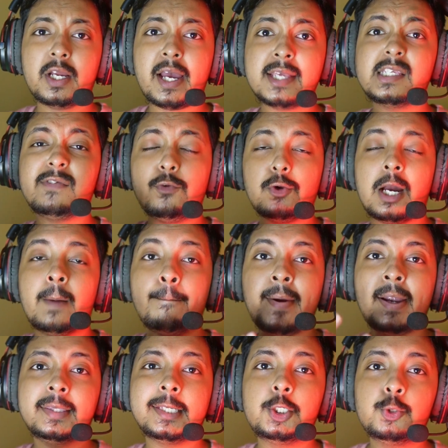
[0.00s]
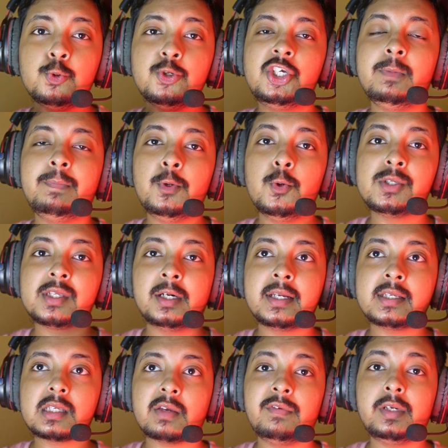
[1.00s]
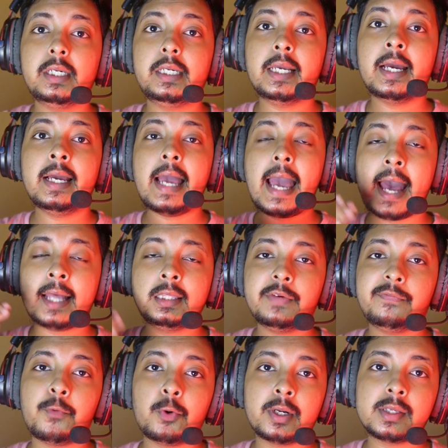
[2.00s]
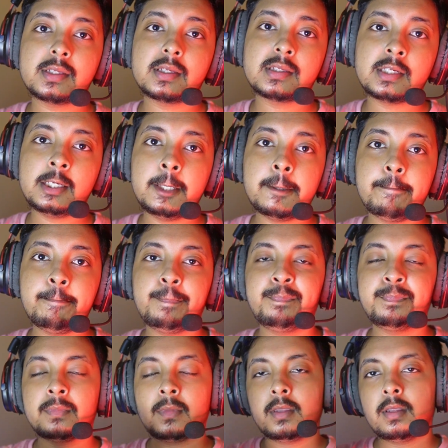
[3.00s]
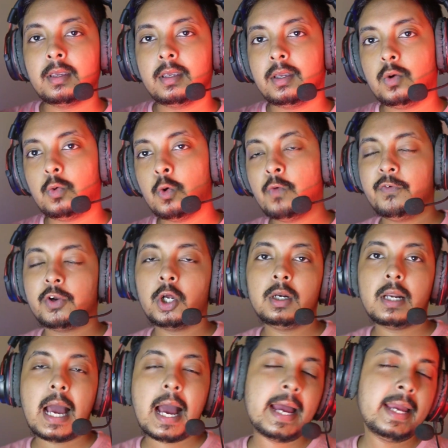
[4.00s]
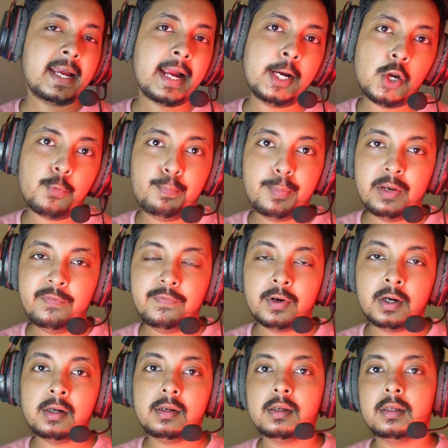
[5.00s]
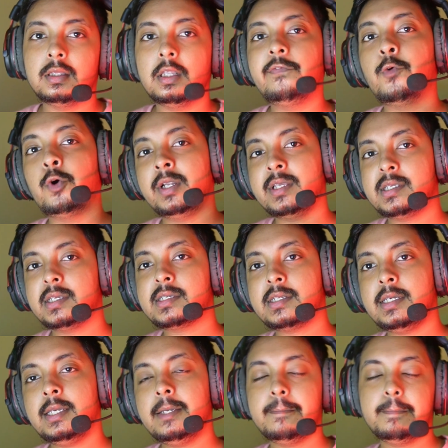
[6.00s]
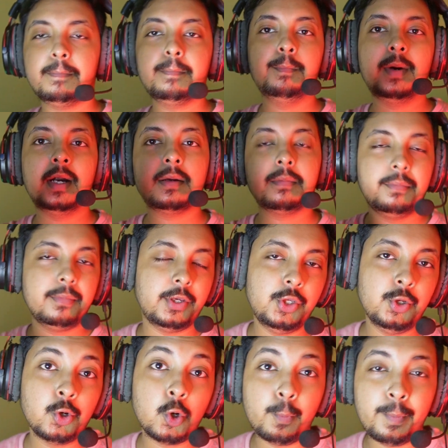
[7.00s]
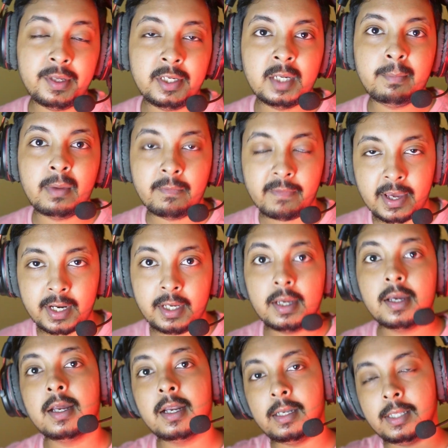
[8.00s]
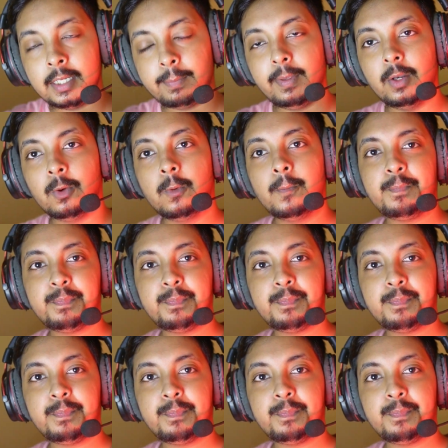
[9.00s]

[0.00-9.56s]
guys, if you compare the two GPUs, 3070 Ti and the 4060, overall, I kind of prefer the 4060, but your opinion may vary. Let me know.